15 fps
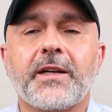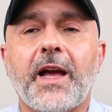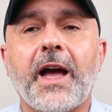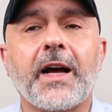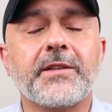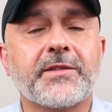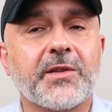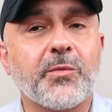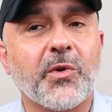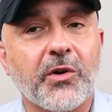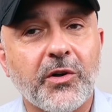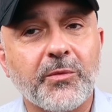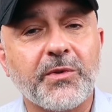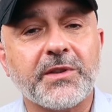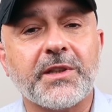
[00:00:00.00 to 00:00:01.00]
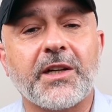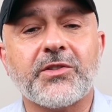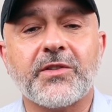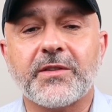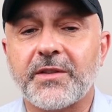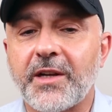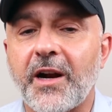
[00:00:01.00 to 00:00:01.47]
add some herbal
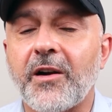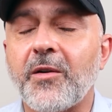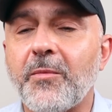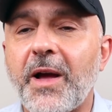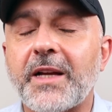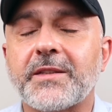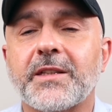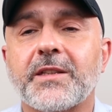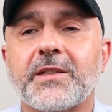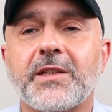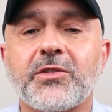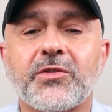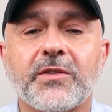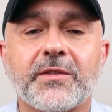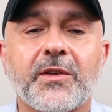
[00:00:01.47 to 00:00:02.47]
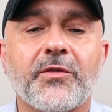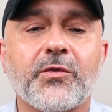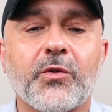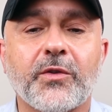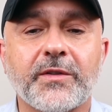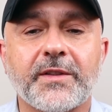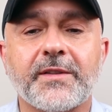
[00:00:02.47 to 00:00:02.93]
touches and aromatic touches, and of
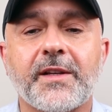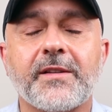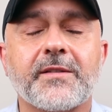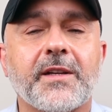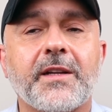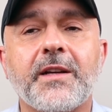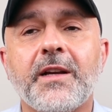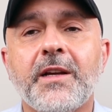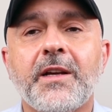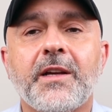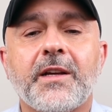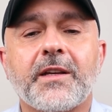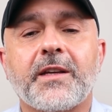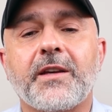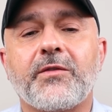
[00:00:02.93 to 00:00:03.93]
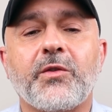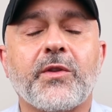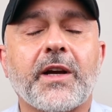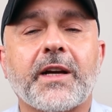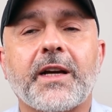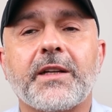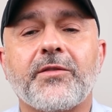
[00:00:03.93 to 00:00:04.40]
course, as I said, give you
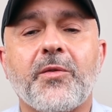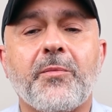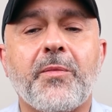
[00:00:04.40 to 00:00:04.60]
that kind of a